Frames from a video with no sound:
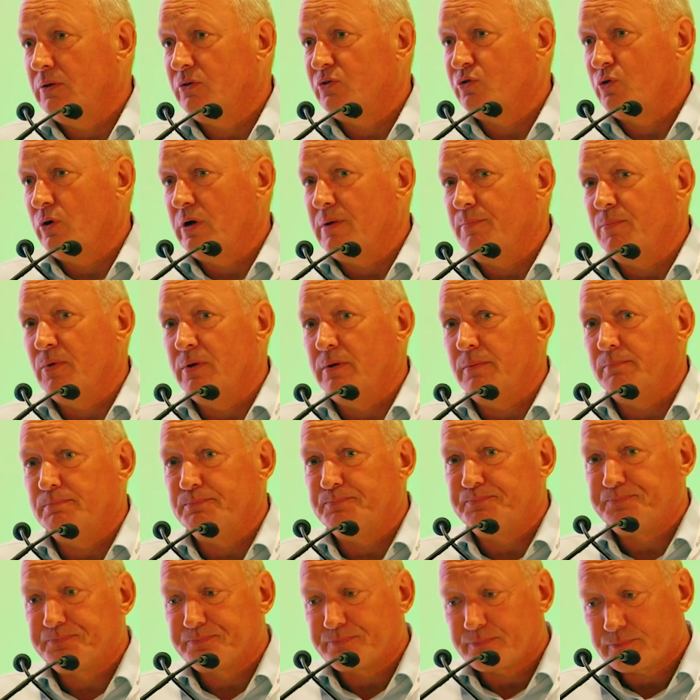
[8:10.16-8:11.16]
treatment
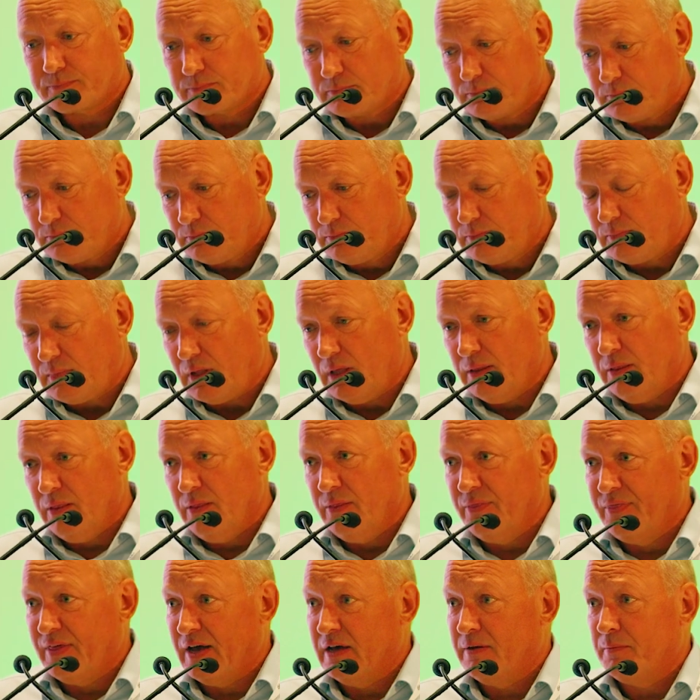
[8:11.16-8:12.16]

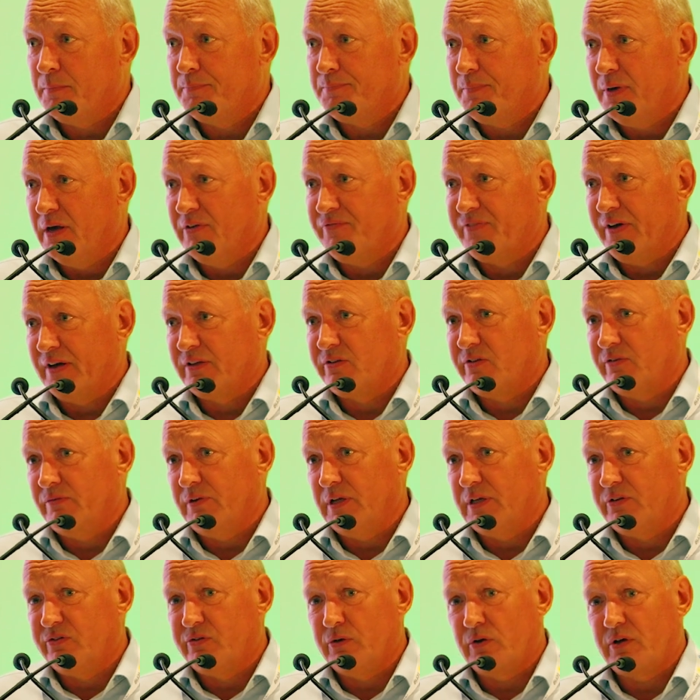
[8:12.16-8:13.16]
that
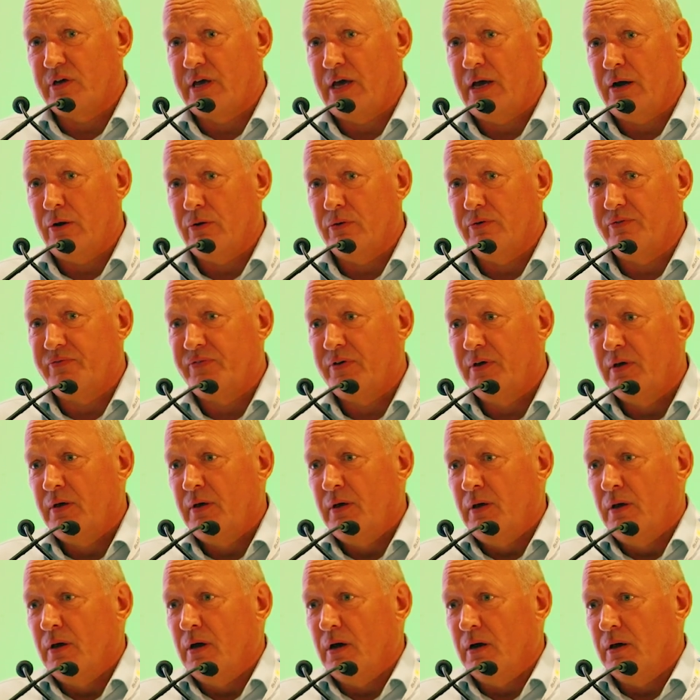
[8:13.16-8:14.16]
effectively took care of
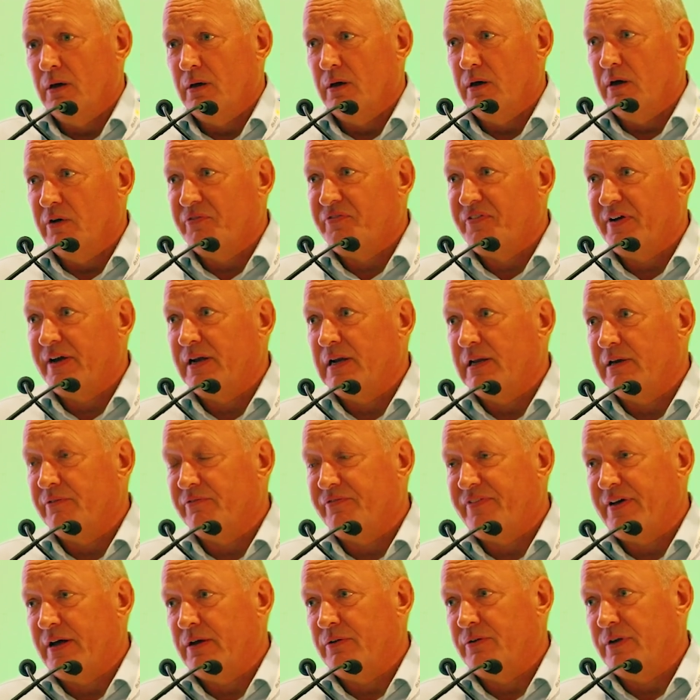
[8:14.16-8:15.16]
a
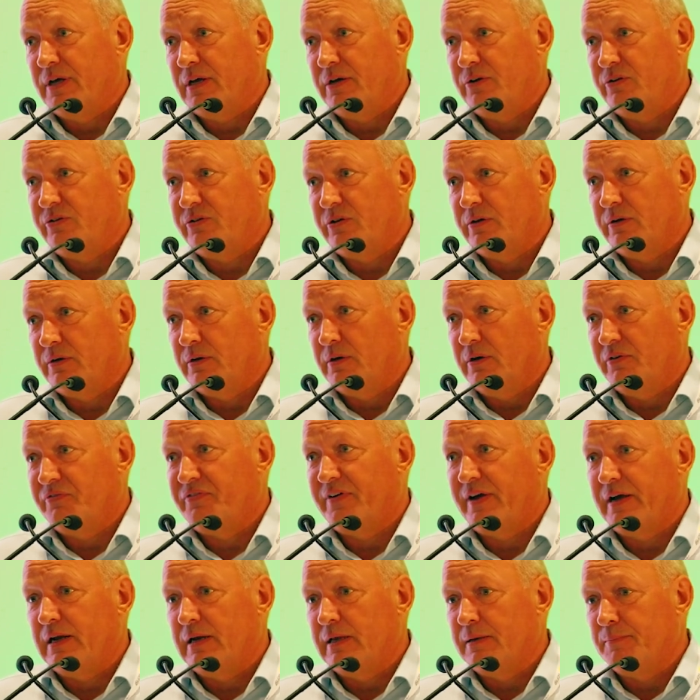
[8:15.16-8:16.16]
failing foundation, a
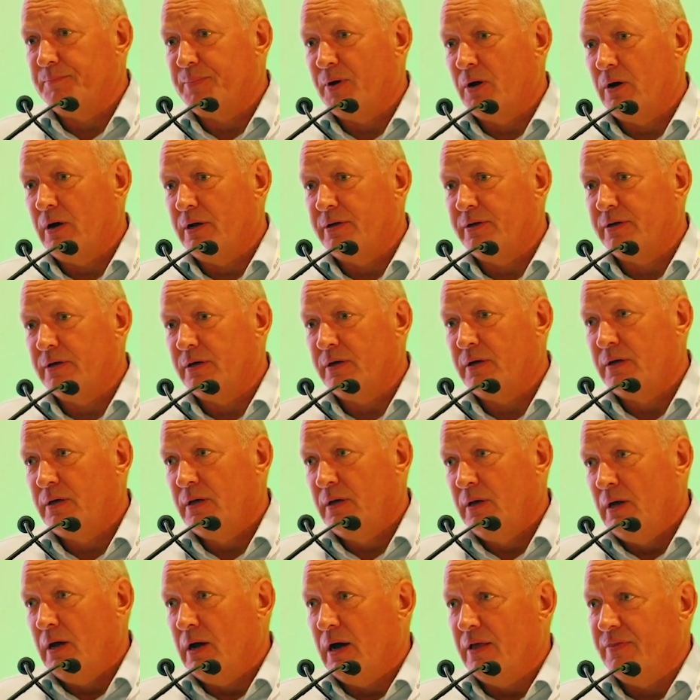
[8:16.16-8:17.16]
failing binder,
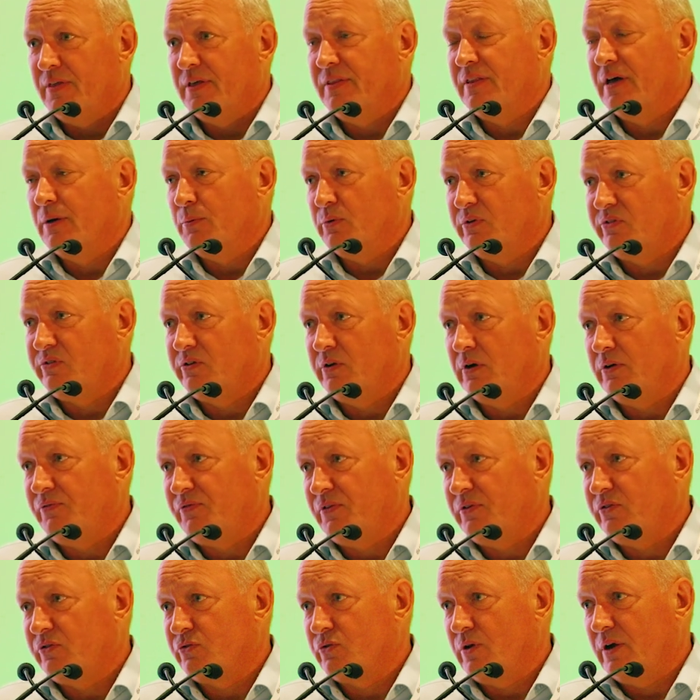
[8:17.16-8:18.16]
and then that was
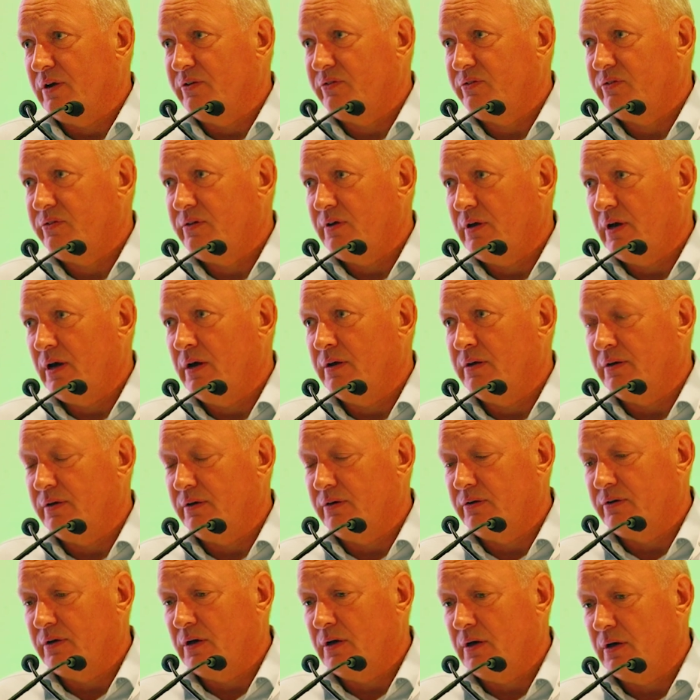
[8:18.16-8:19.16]
surface dressed,
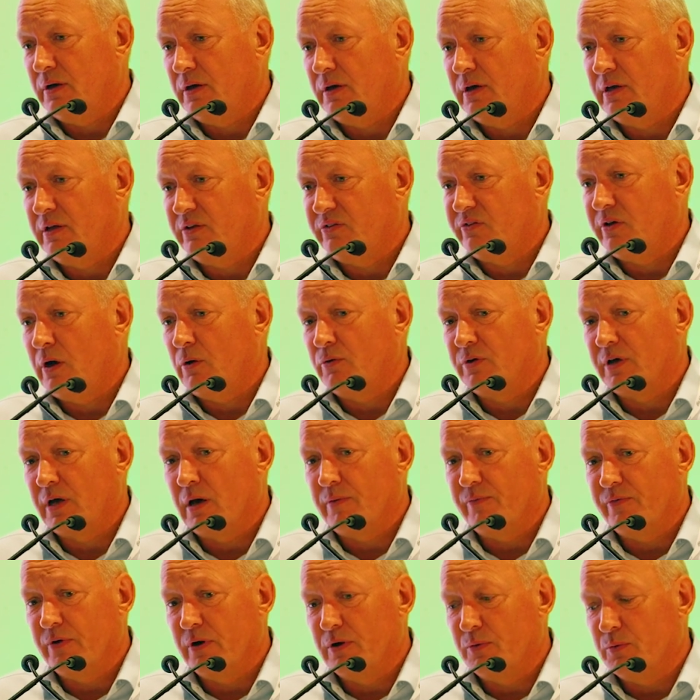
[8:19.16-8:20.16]
and it's
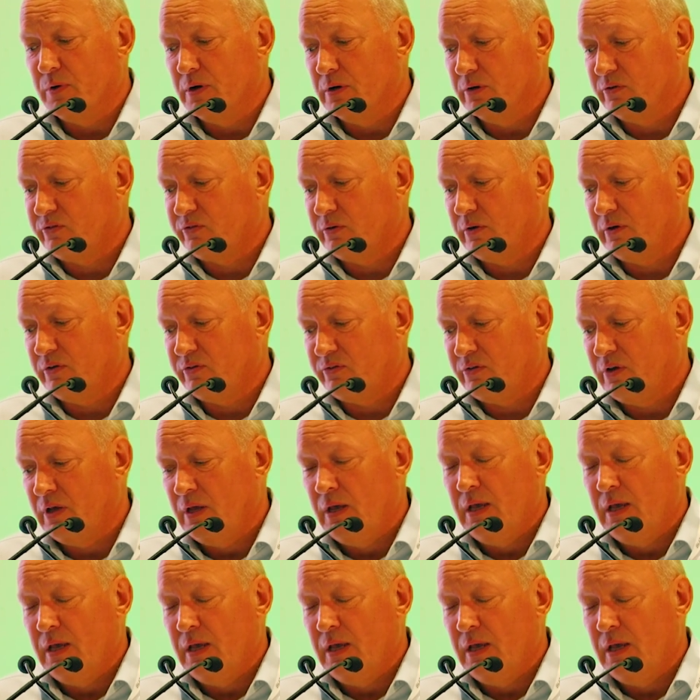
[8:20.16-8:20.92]
holding up very well. So